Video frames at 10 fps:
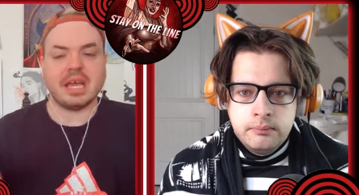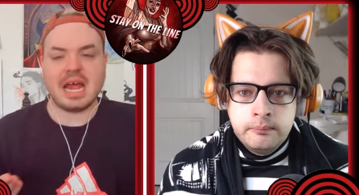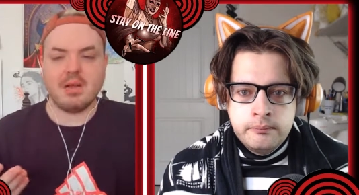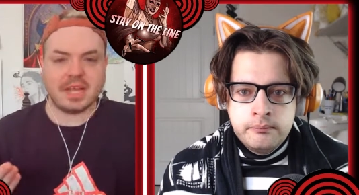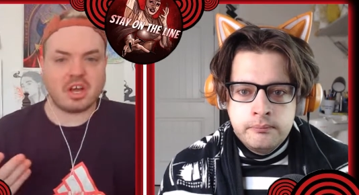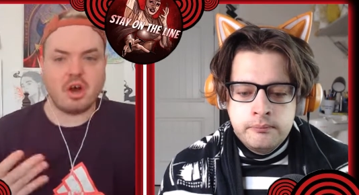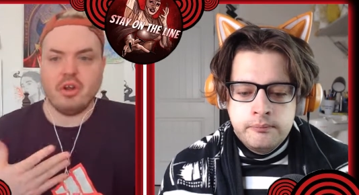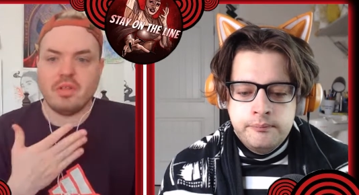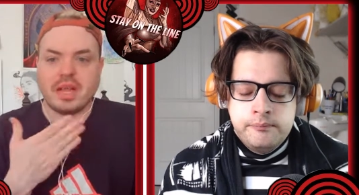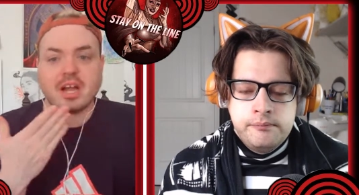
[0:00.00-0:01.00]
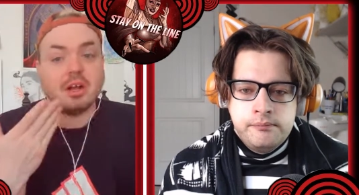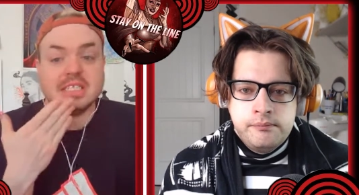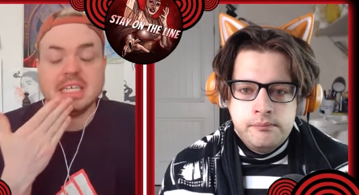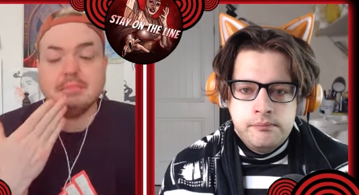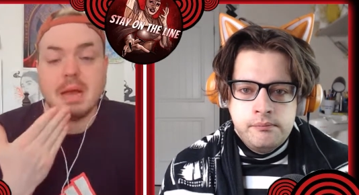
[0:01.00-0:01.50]
Speaker 1: it out like, oh no, like our
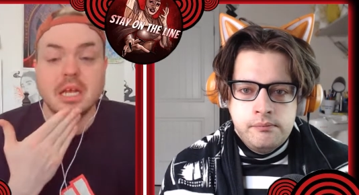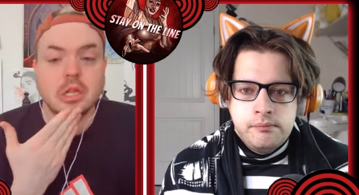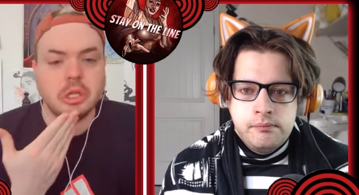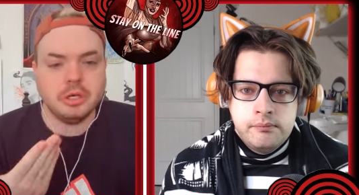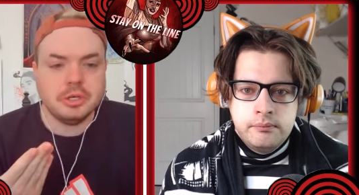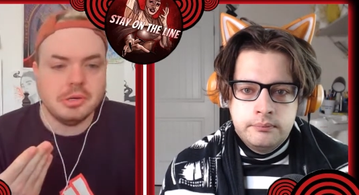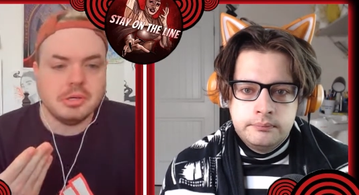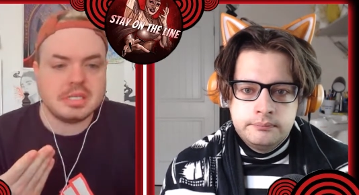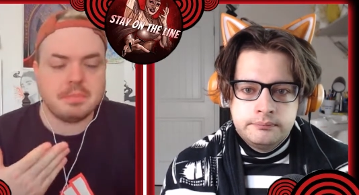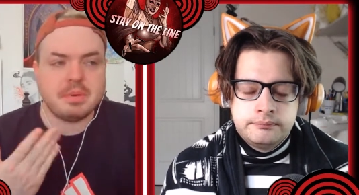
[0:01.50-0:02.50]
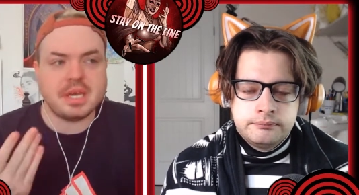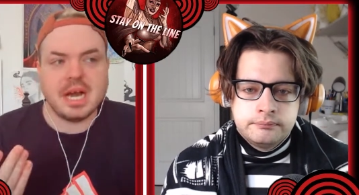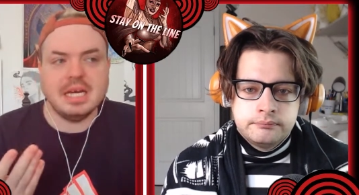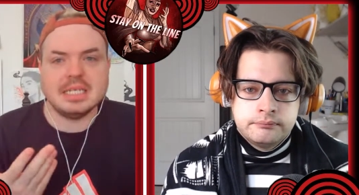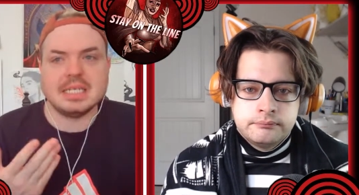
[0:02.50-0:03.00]
team might lose
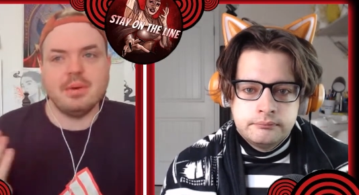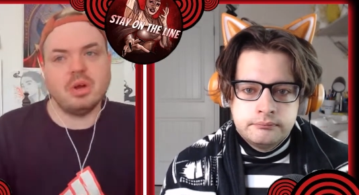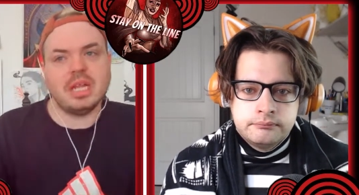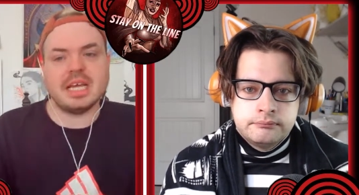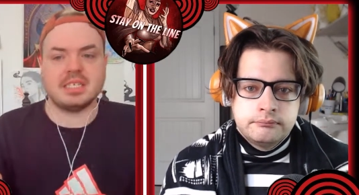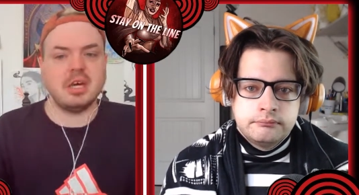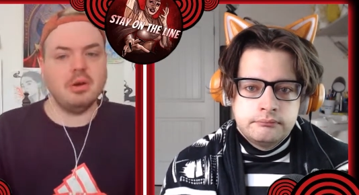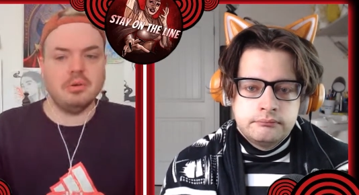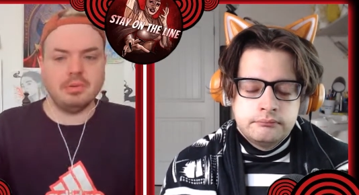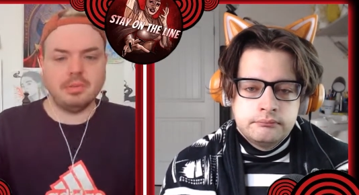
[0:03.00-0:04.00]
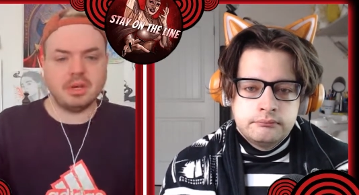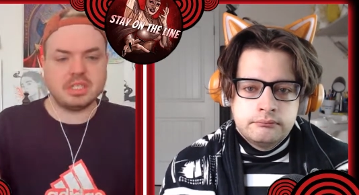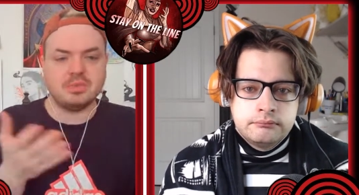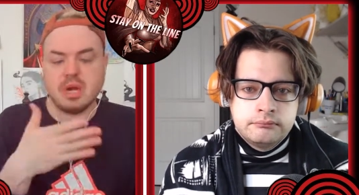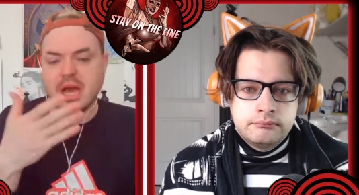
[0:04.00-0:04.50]
because we're like, so we're
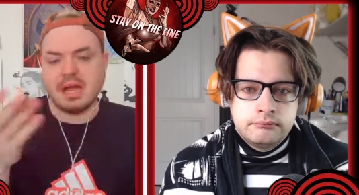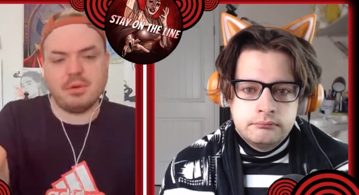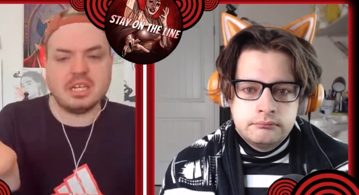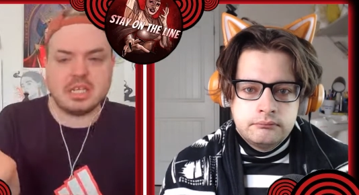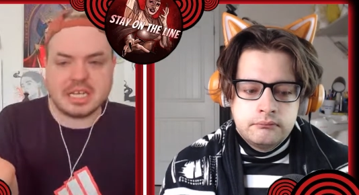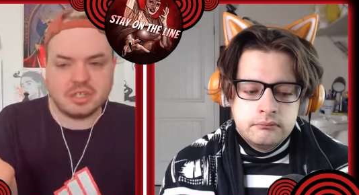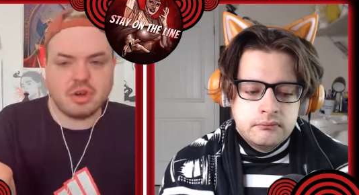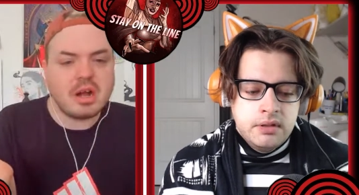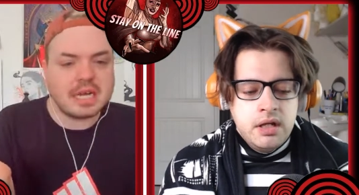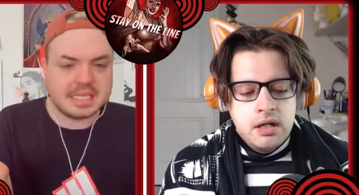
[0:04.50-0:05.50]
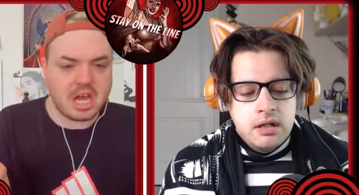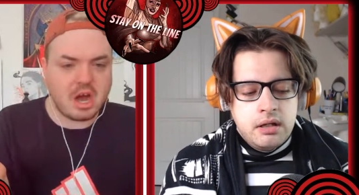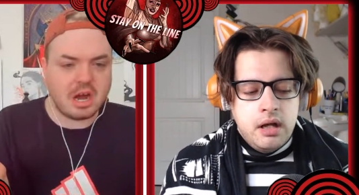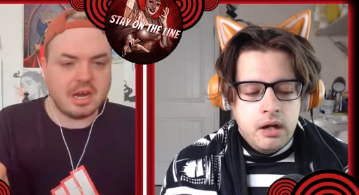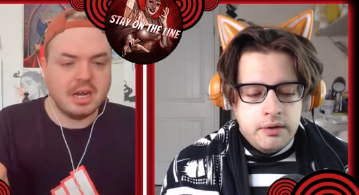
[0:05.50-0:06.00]
not as strong as they
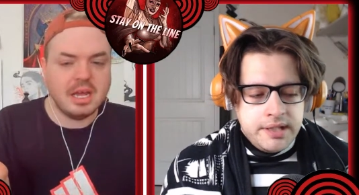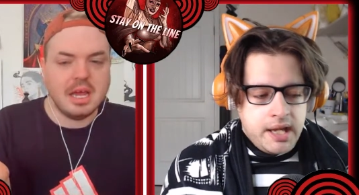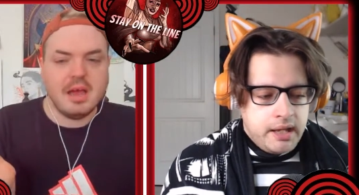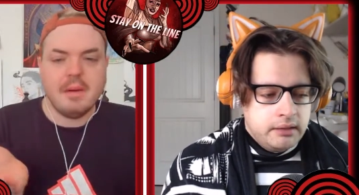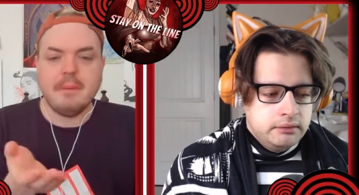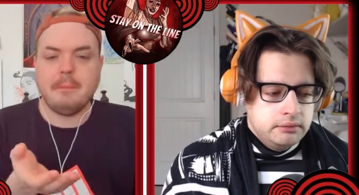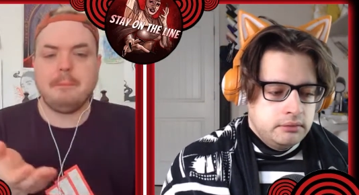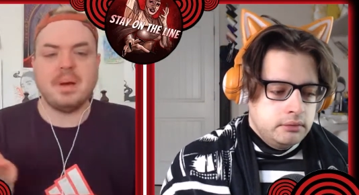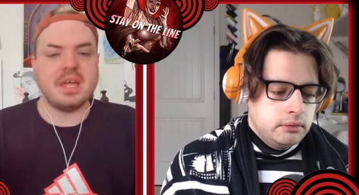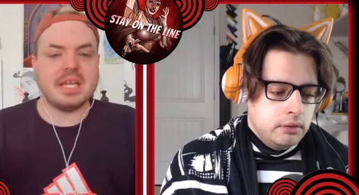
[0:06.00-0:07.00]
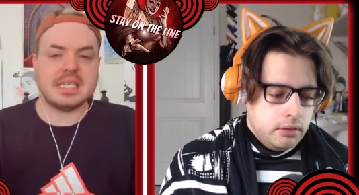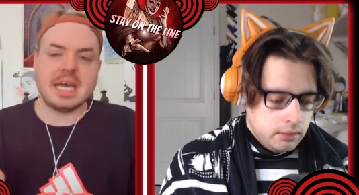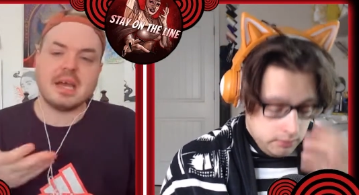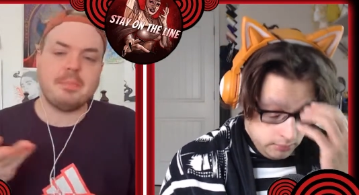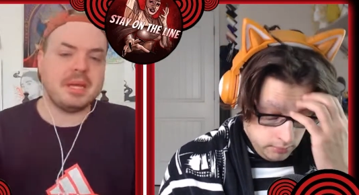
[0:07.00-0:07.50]
are.
Speaker 2: Oh yeah.
Speaker 1: But then it's
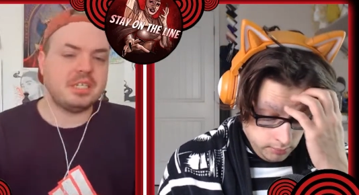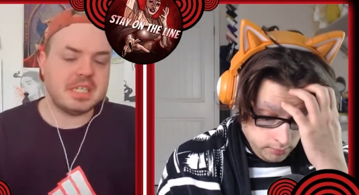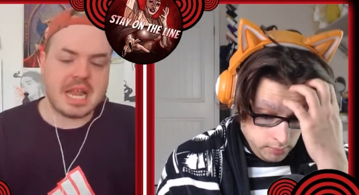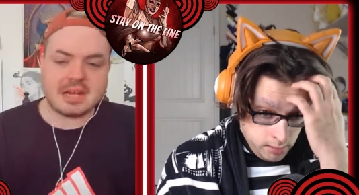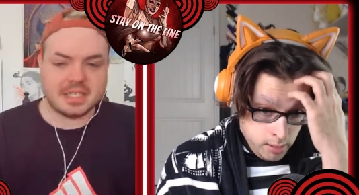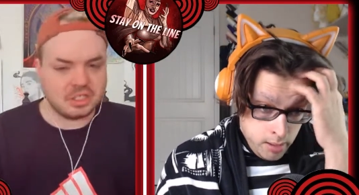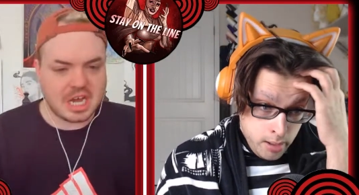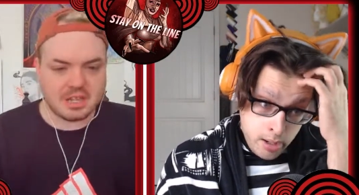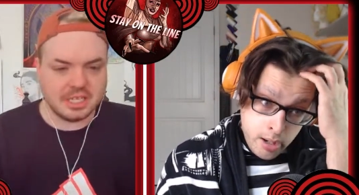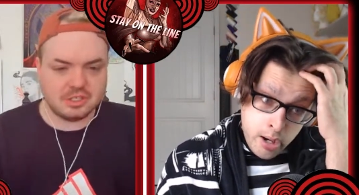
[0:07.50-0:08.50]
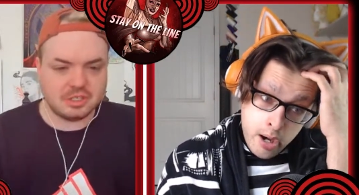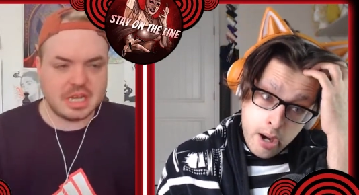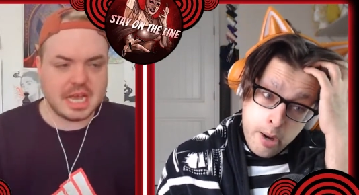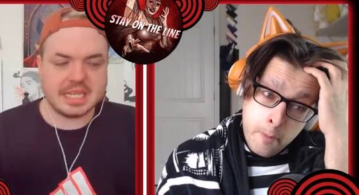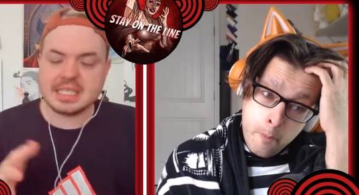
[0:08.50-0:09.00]
like, bitch, it's an acting challenge.
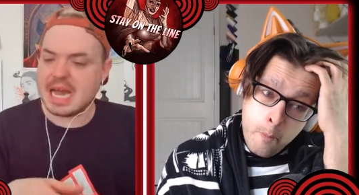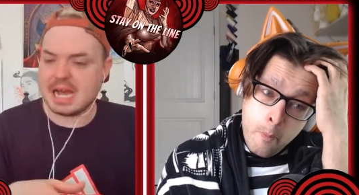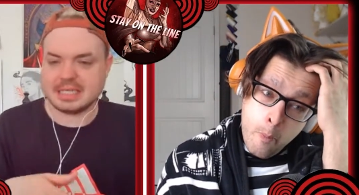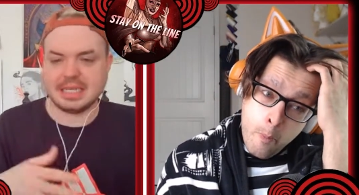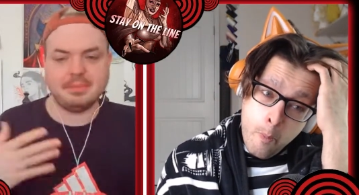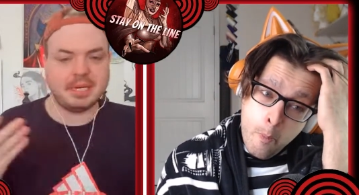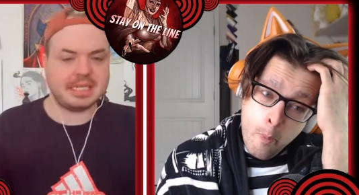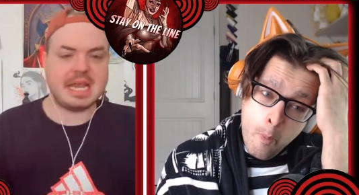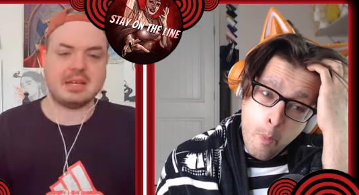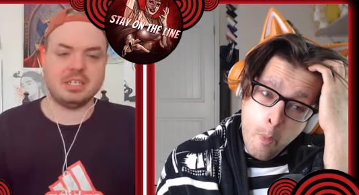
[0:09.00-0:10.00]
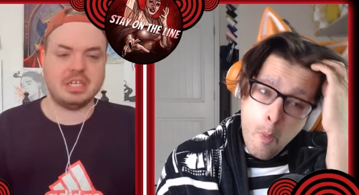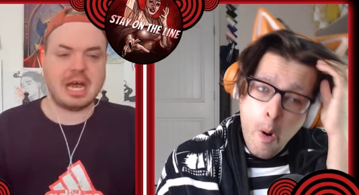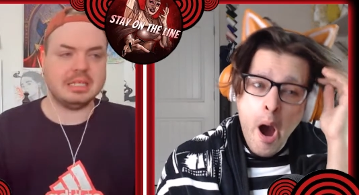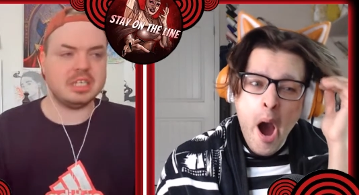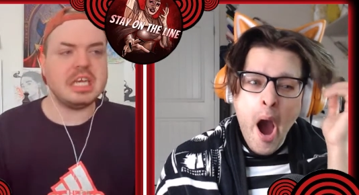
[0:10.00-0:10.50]
It is taxing, but it's an acting
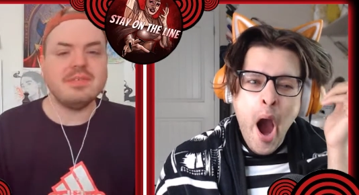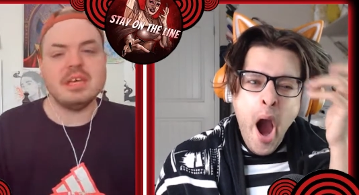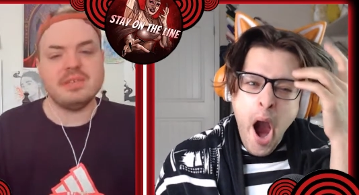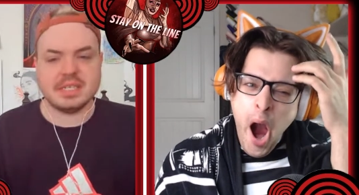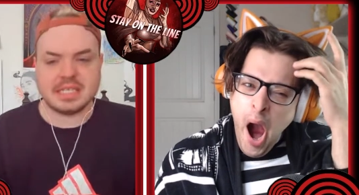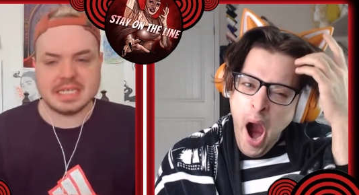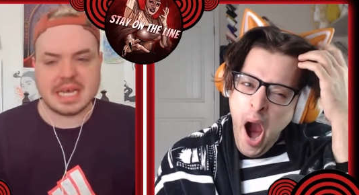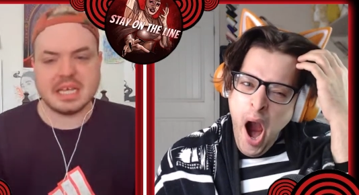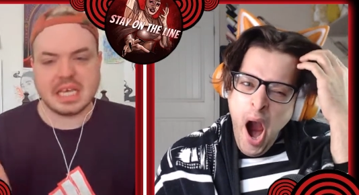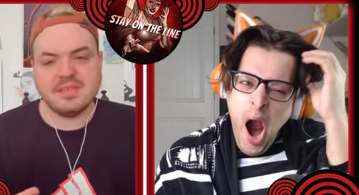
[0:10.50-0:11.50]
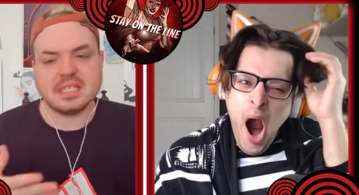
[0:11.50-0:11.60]
challenge. And Eva even says that. Like, Eva's